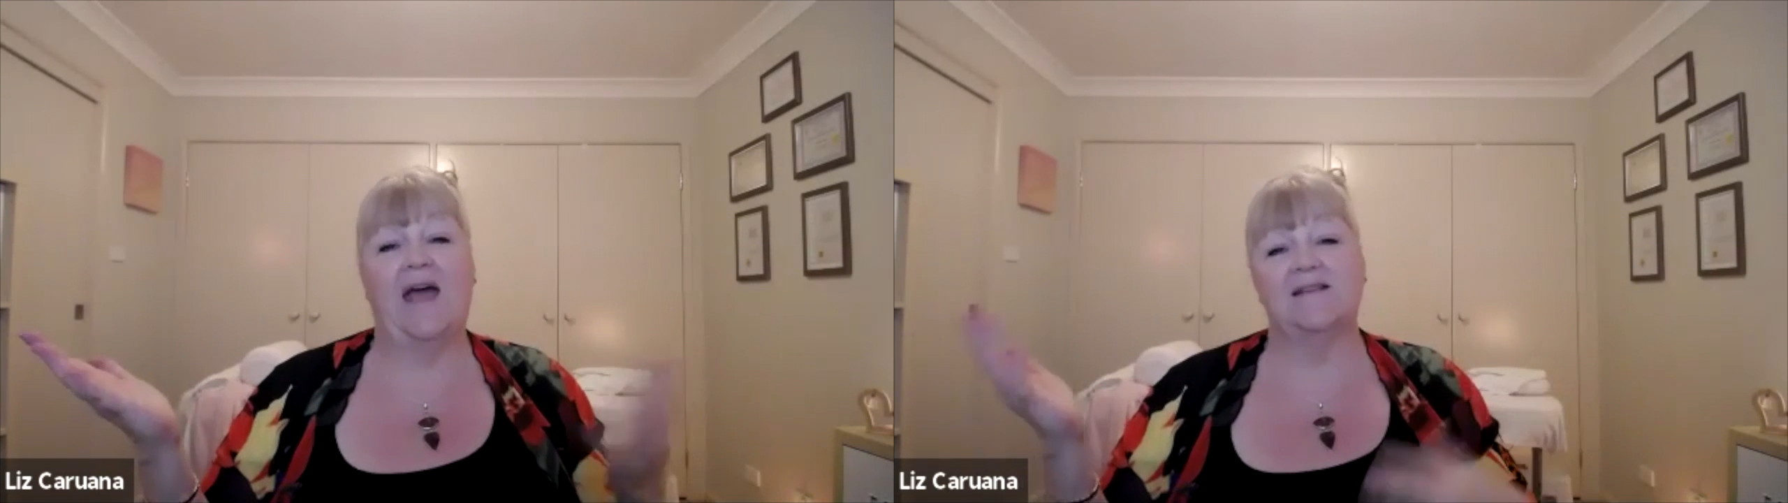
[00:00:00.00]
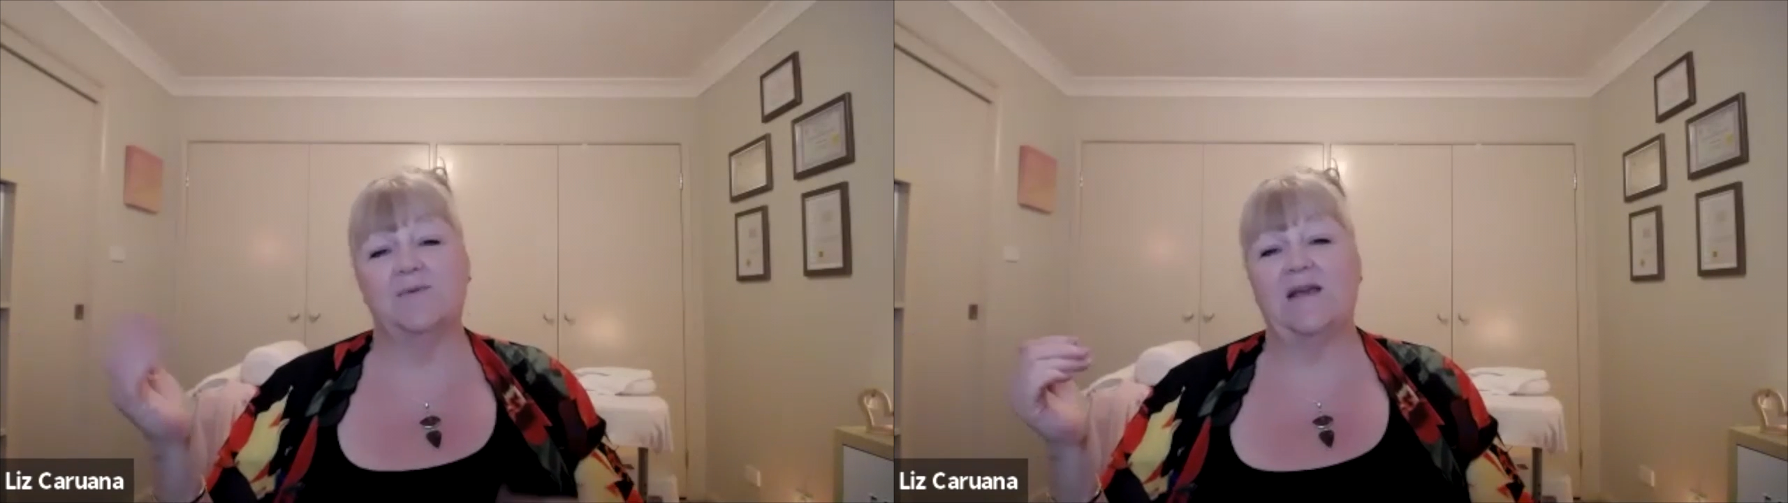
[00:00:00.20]

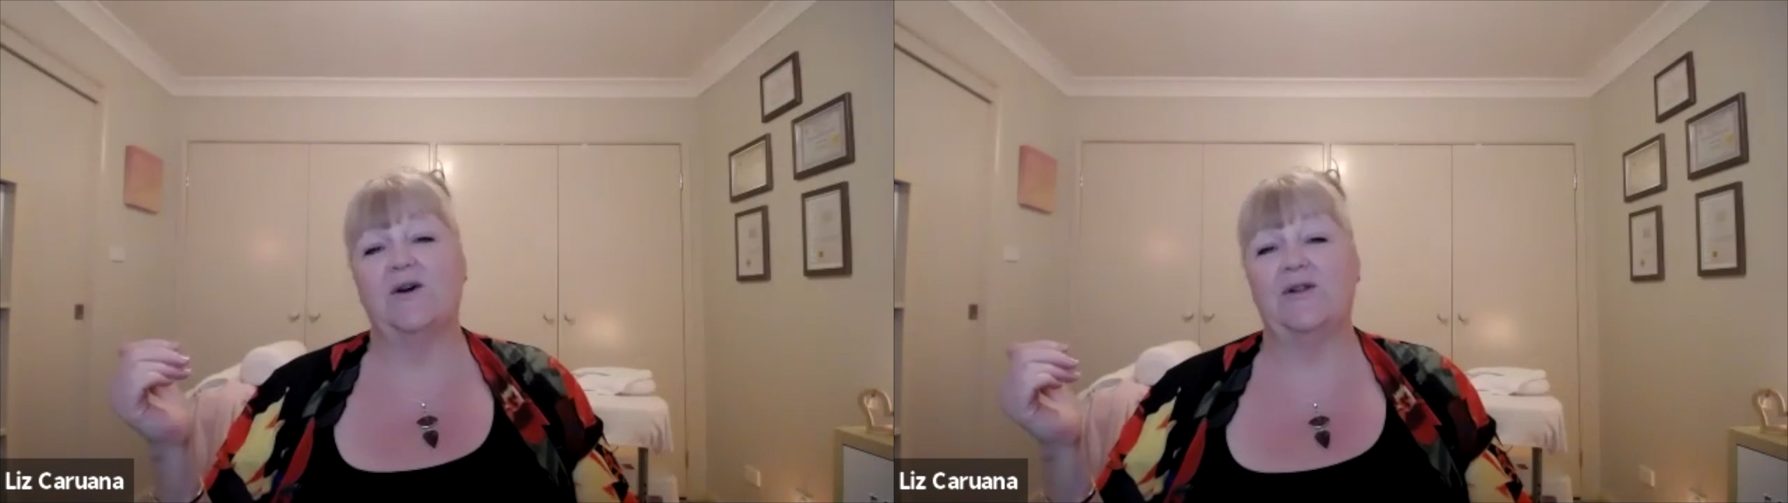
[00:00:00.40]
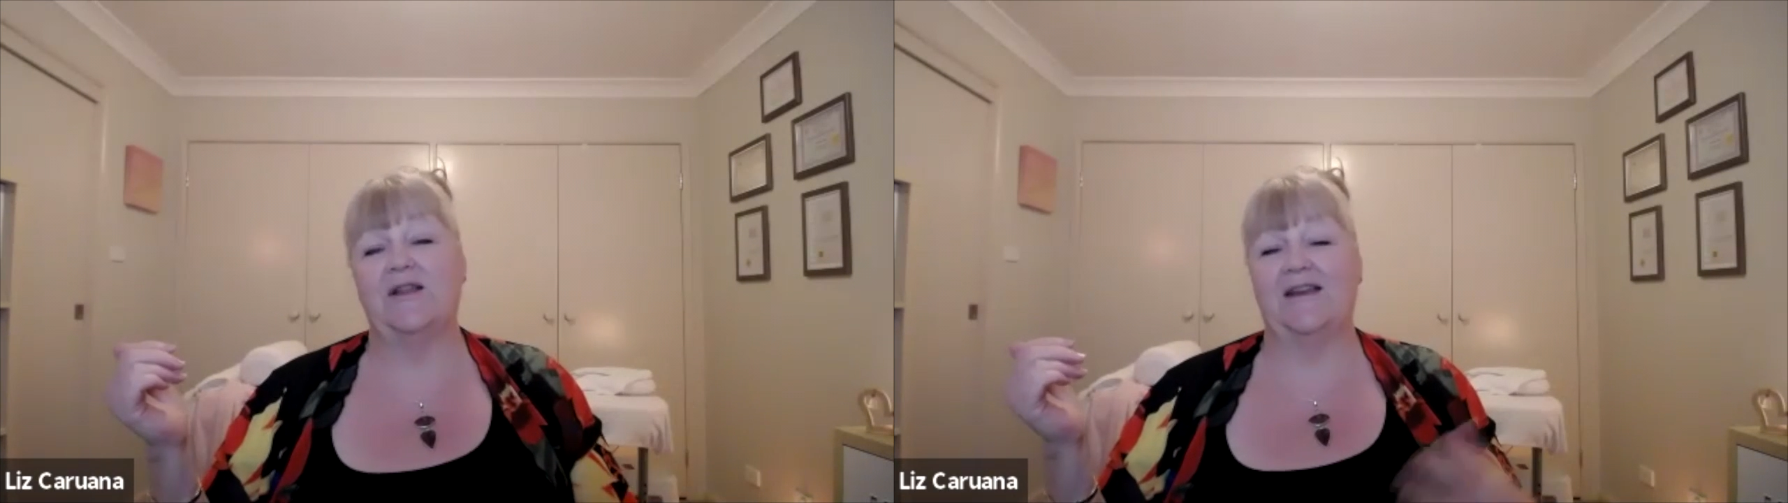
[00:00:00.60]
as we
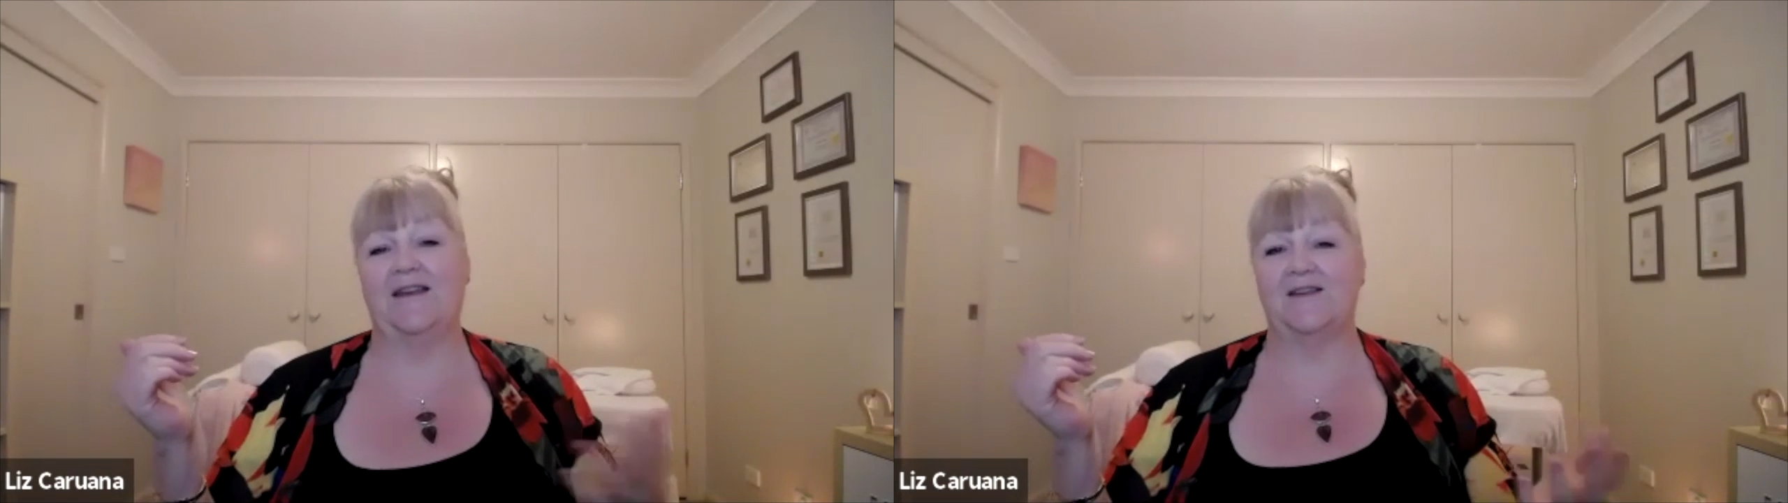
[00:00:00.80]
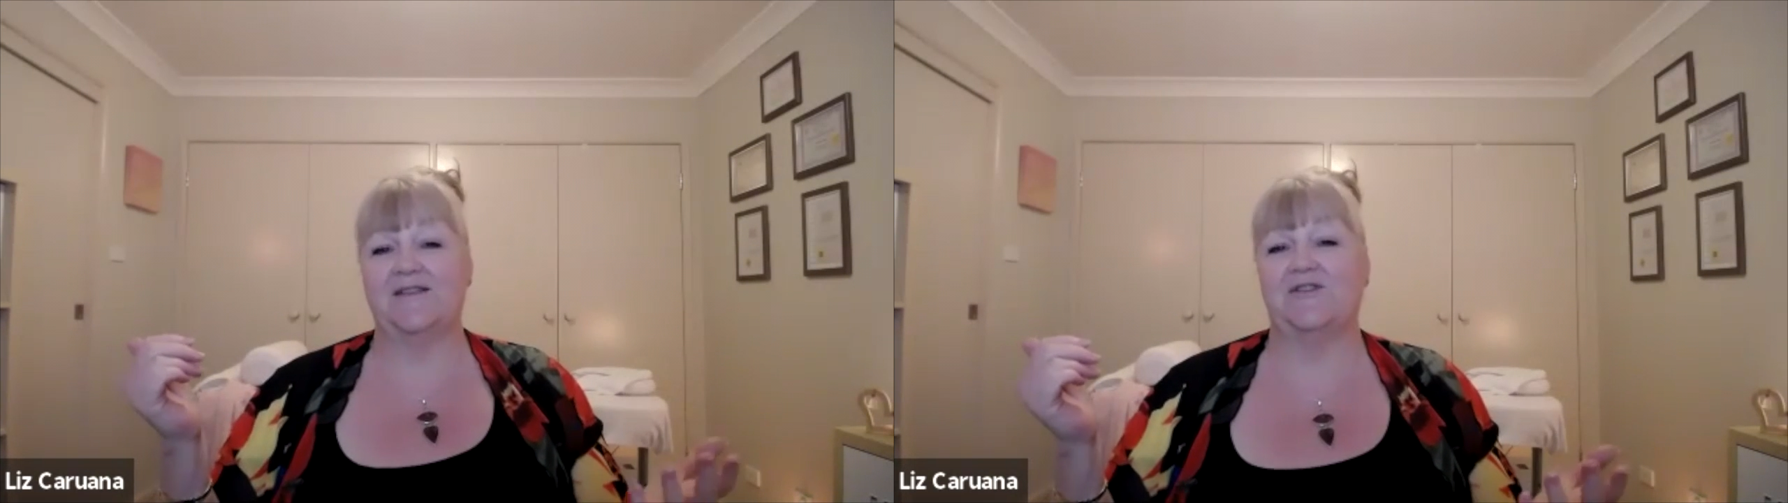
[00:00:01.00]
call it
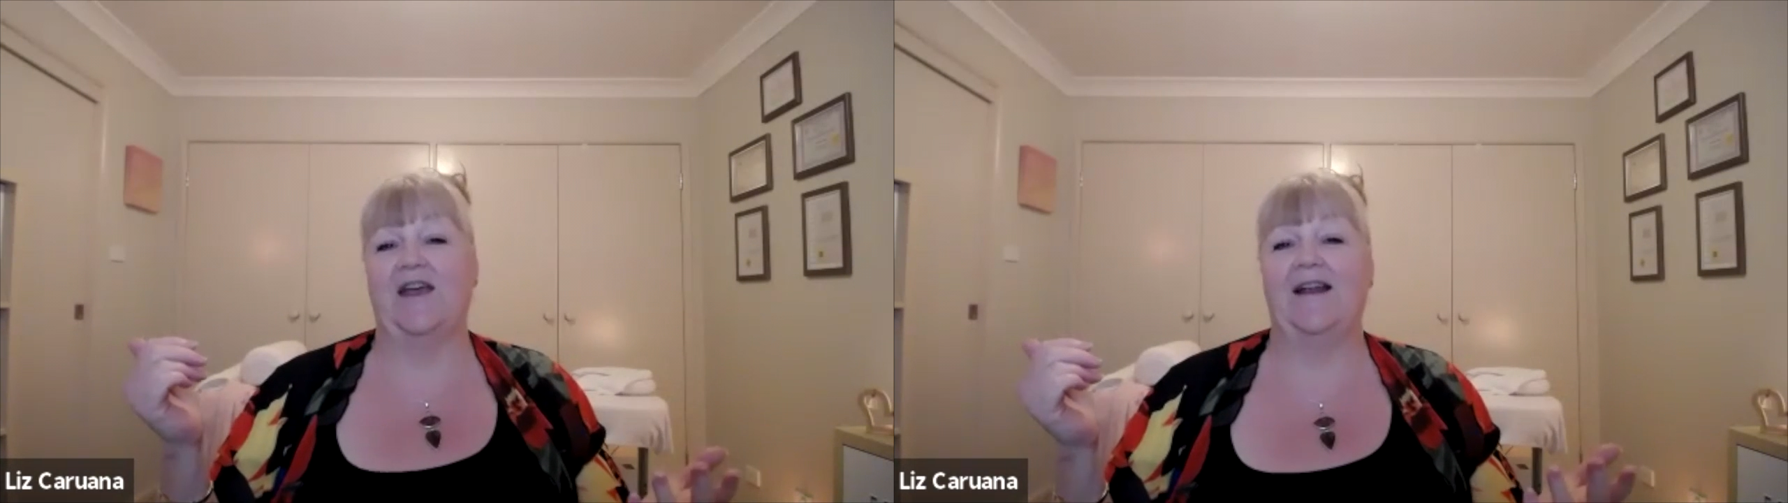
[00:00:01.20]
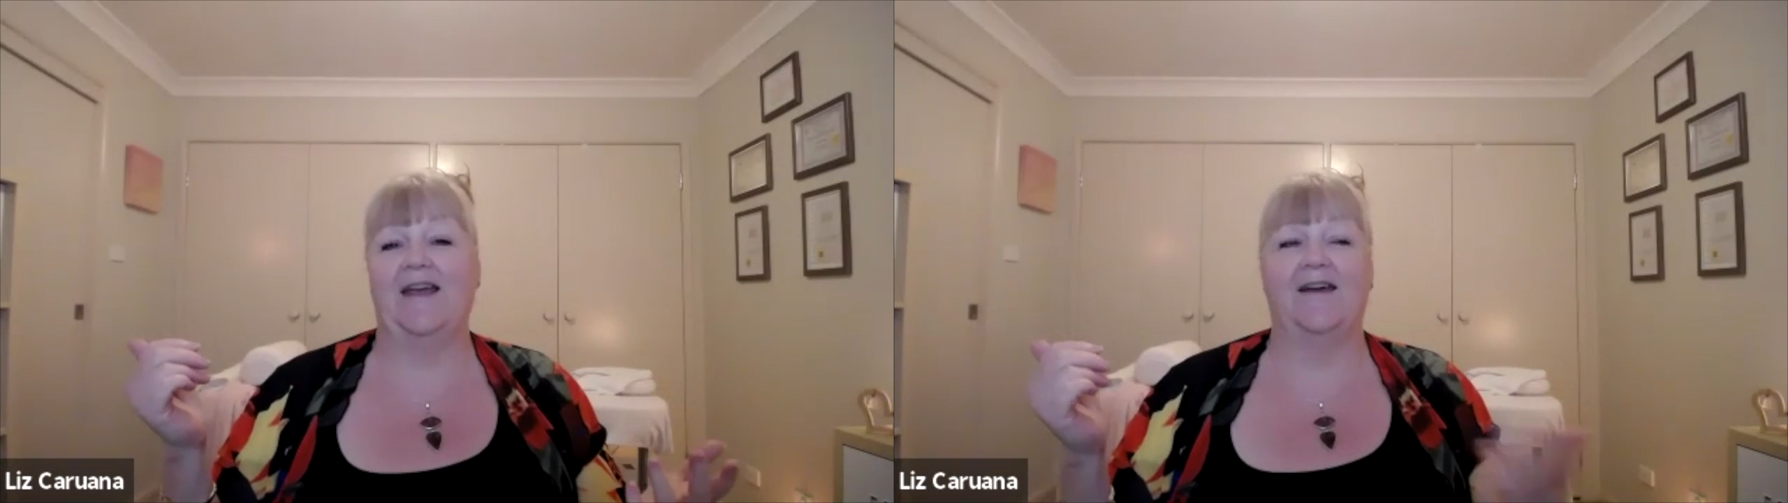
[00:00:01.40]
in
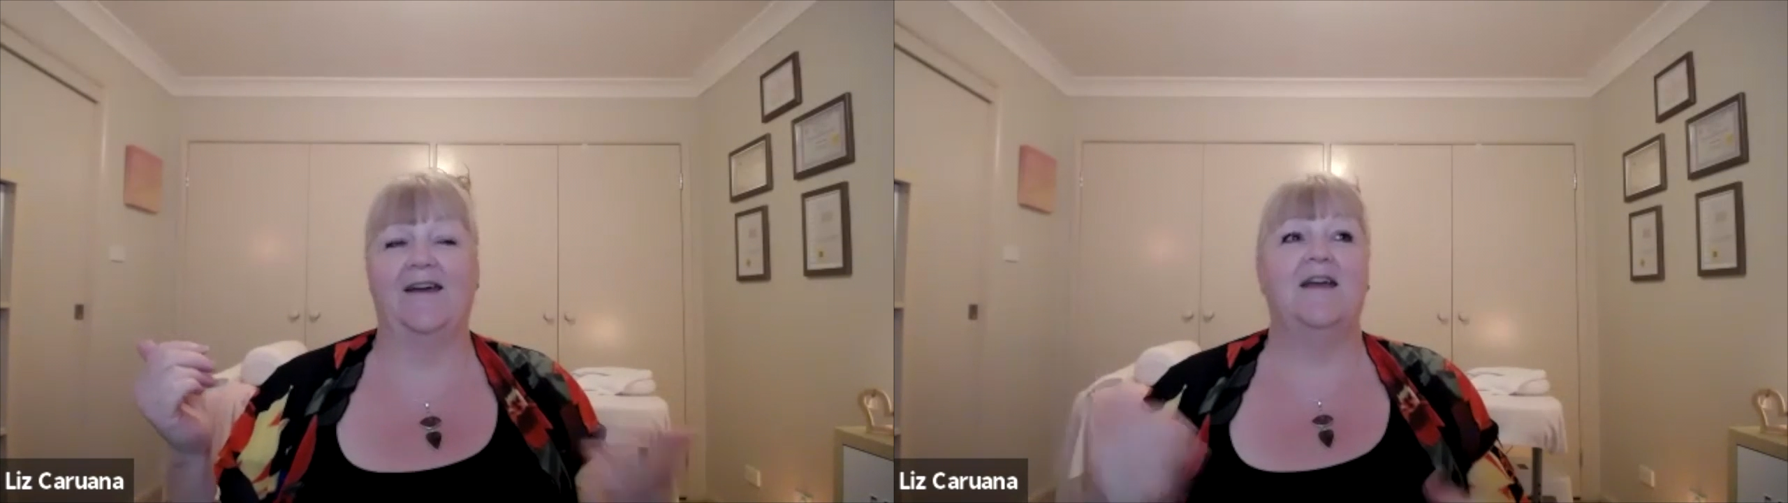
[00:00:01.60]
Australia.